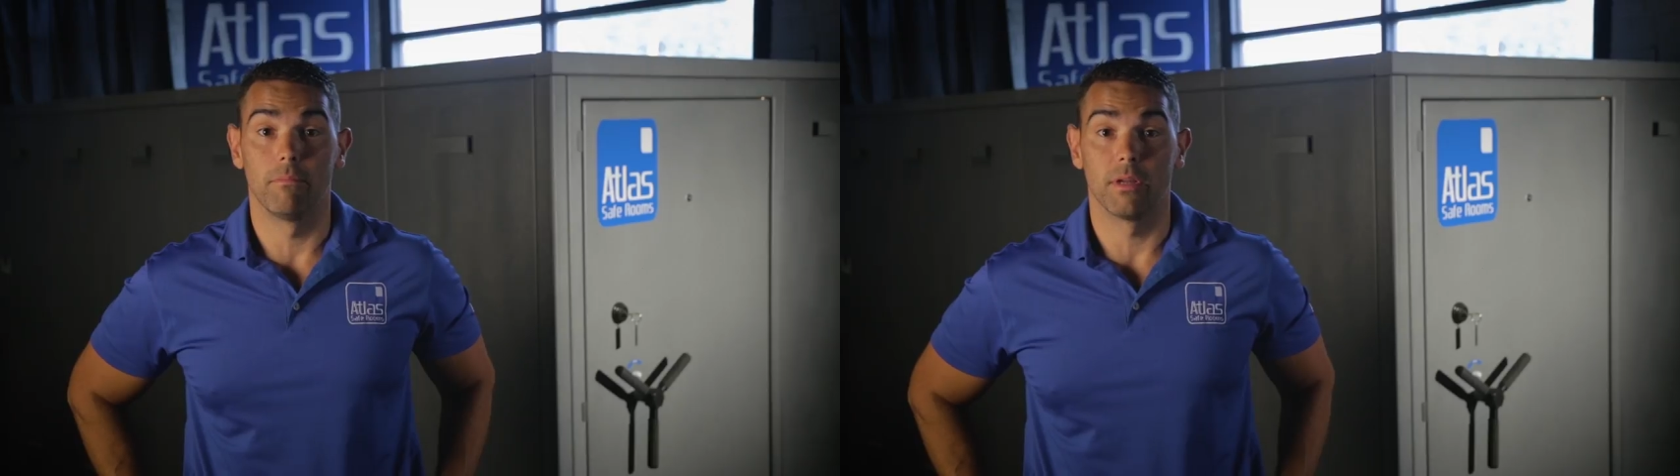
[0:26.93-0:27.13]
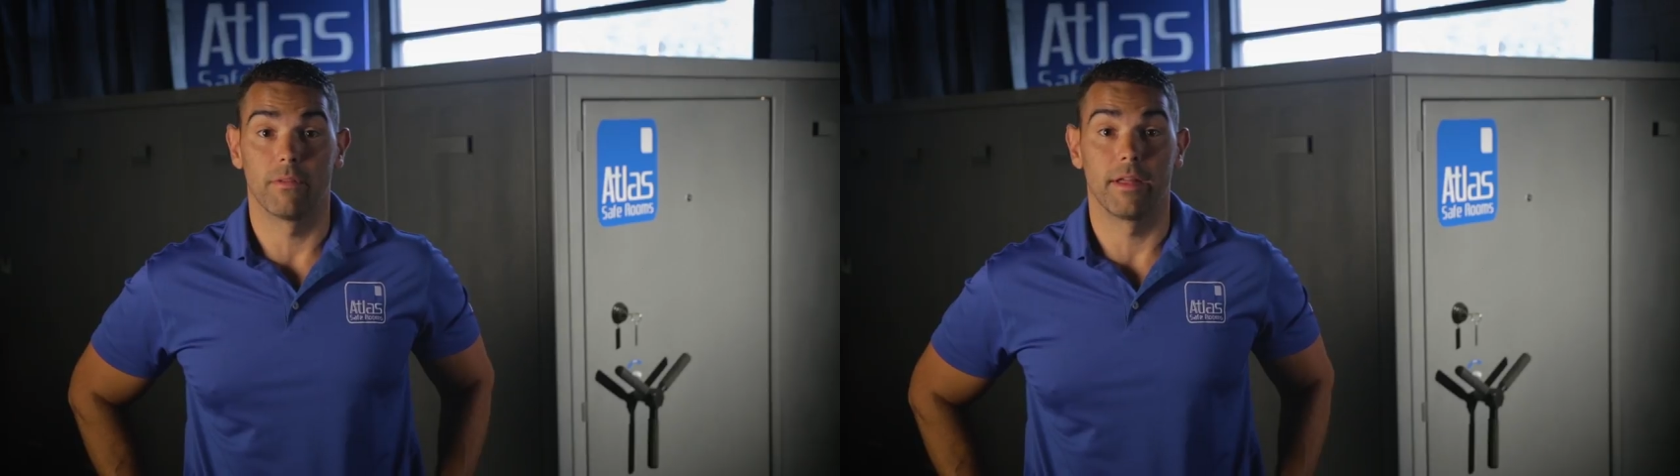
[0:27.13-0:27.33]

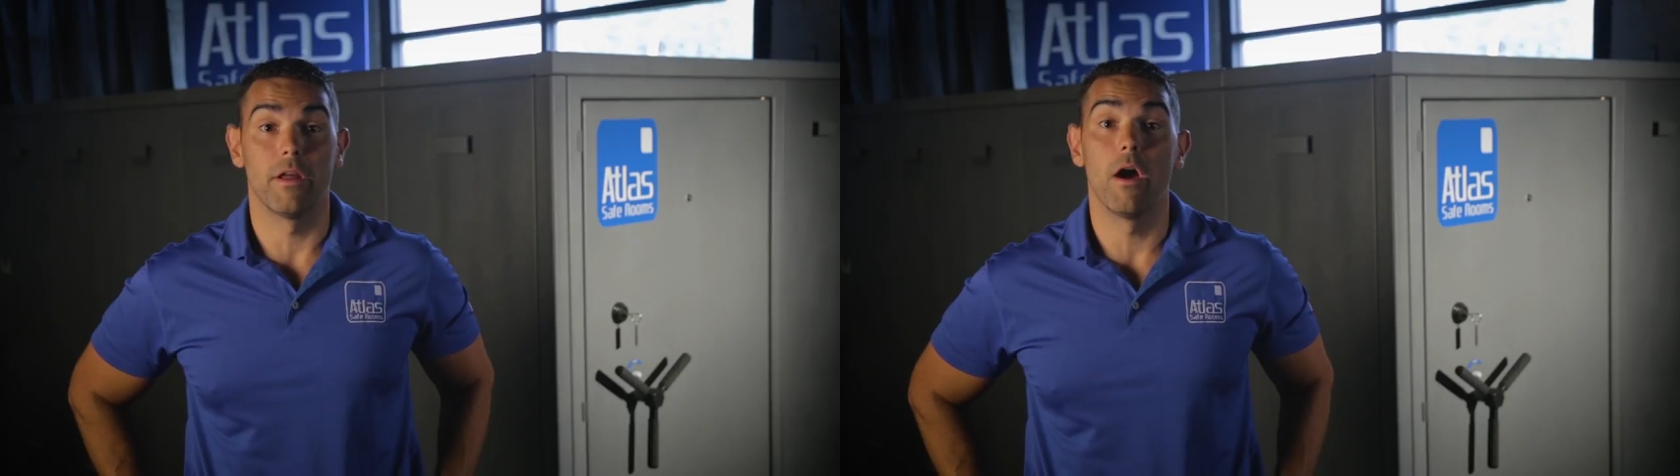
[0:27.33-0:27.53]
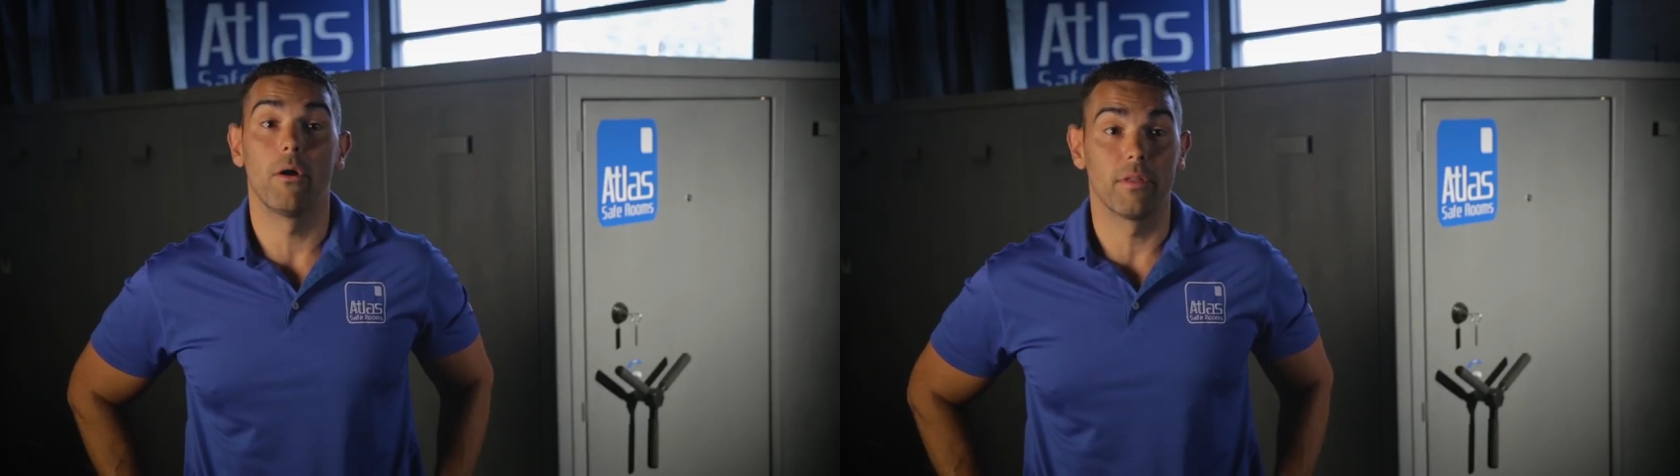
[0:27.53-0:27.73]
you know, they
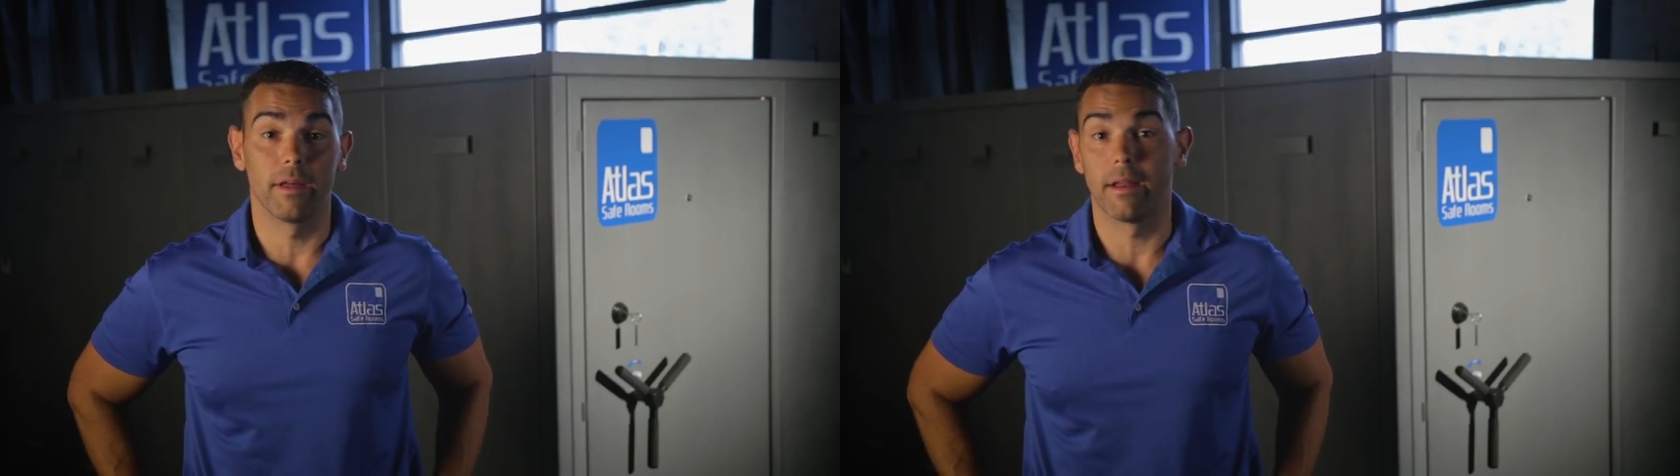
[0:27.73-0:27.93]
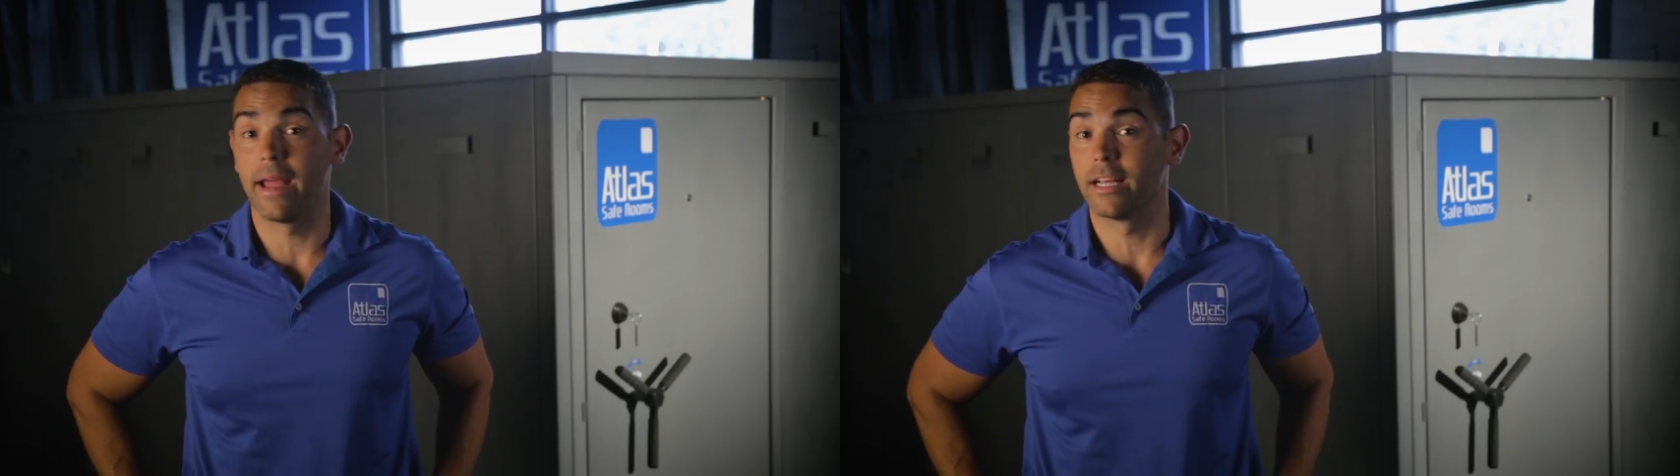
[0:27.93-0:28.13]
know
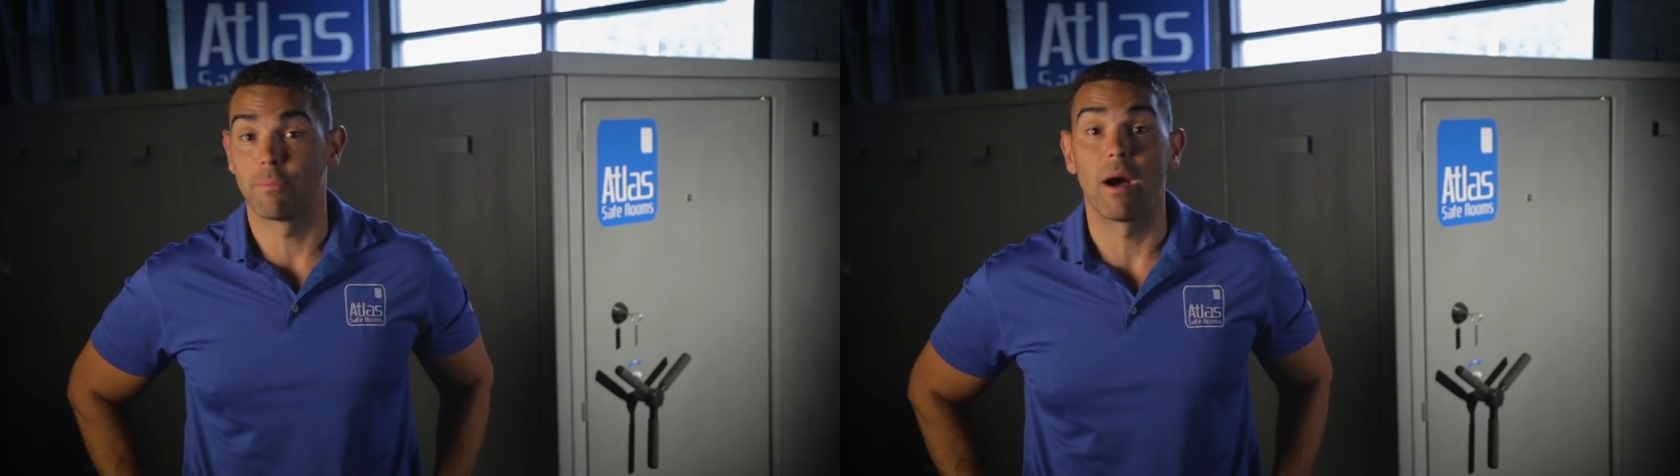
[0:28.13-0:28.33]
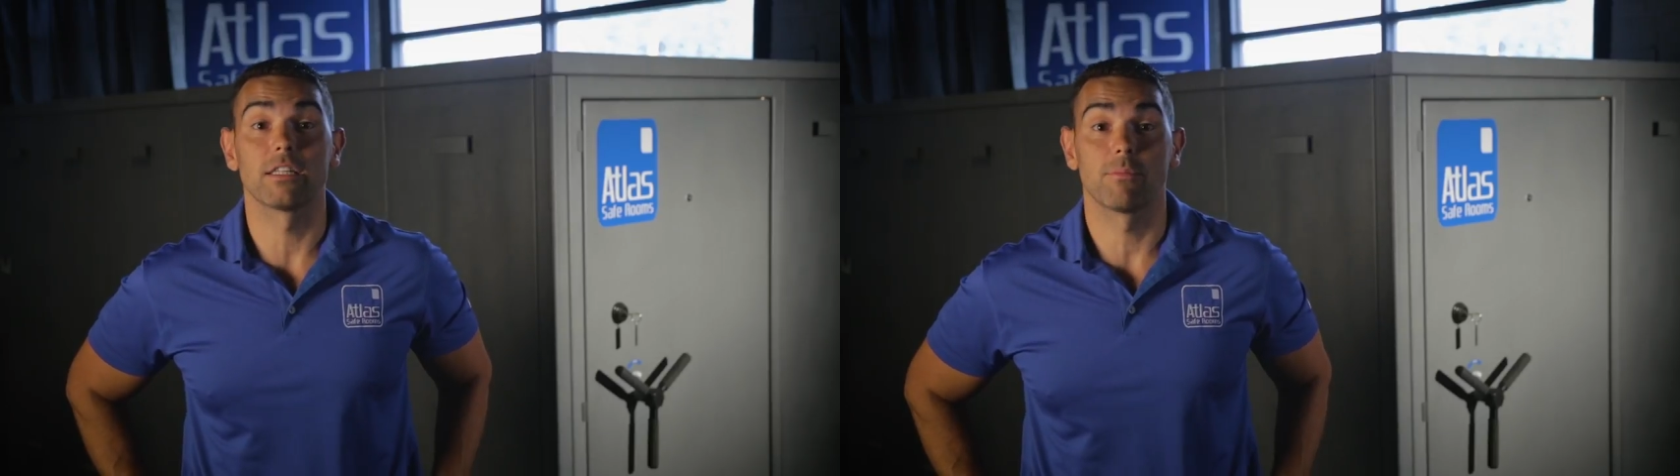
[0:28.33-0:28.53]
that, hey,
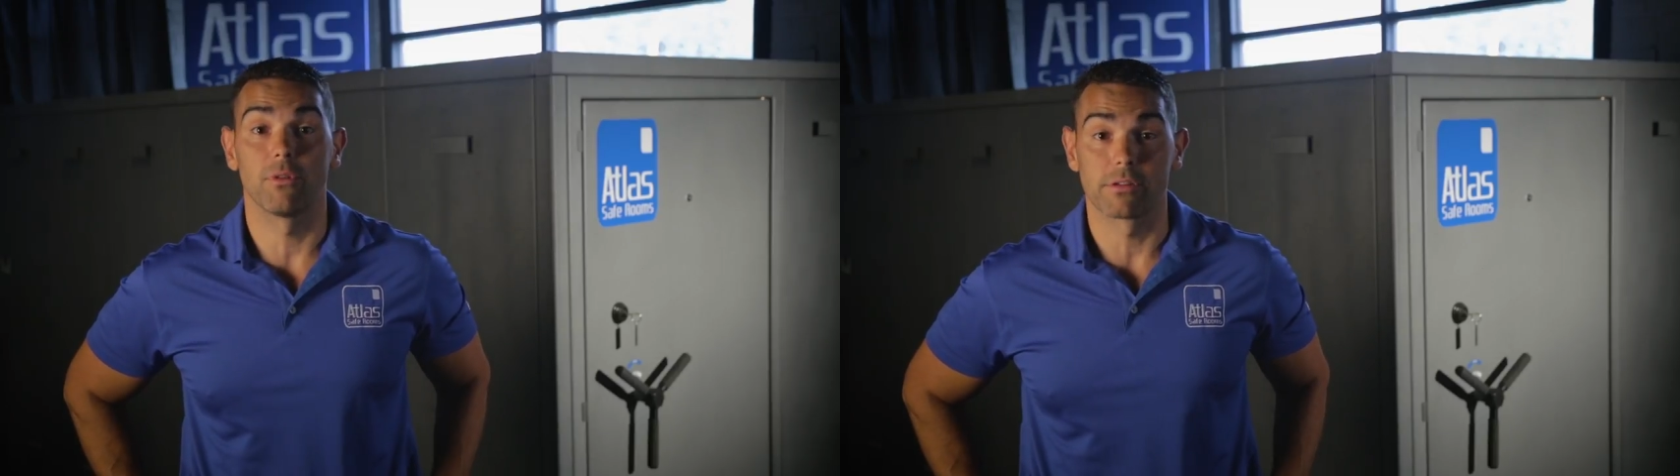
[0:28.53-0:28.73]
it's possible